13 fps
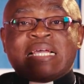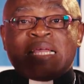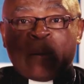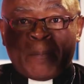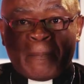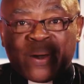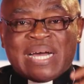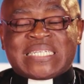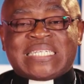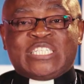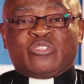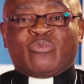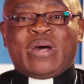imparts
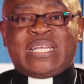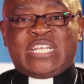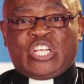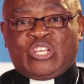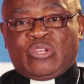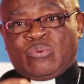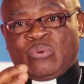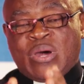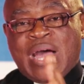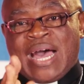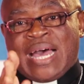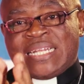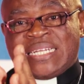his word in you,
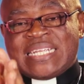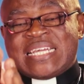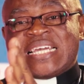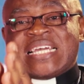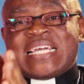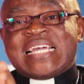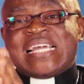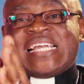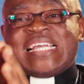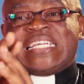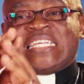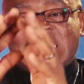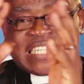and
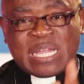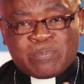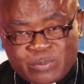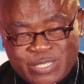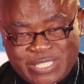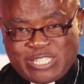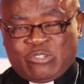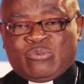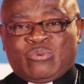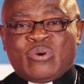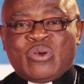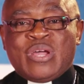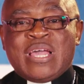he shapes
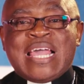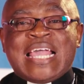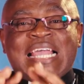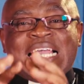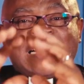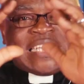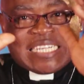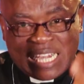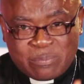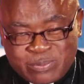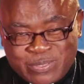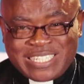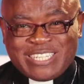you. He
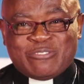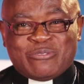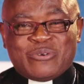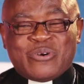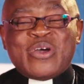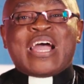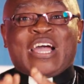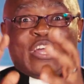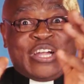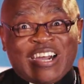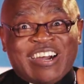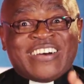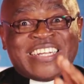shapes you.
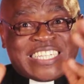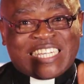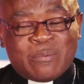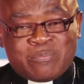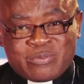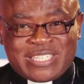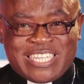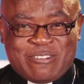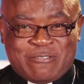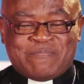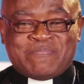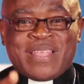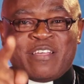God shapes
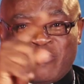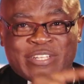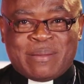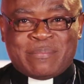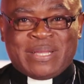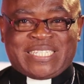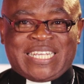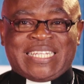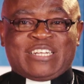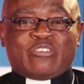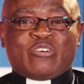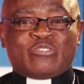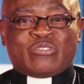you for the message that
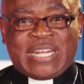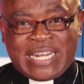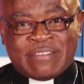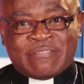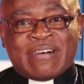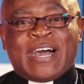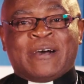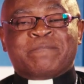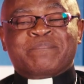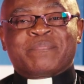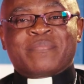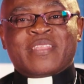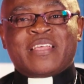we're going to deliver.
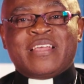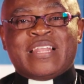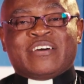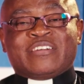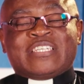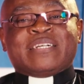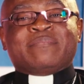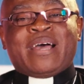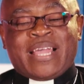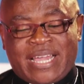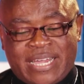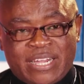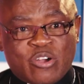Now,
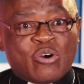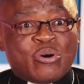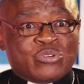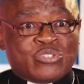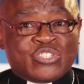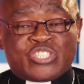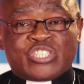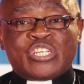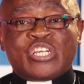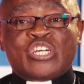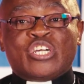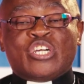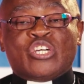Jeremiah goes
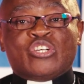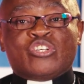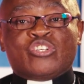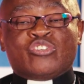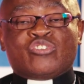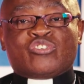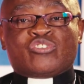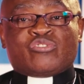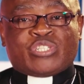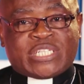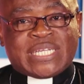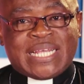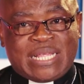to
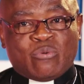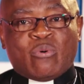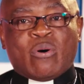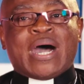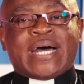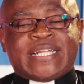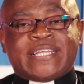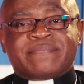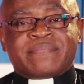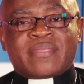share the word.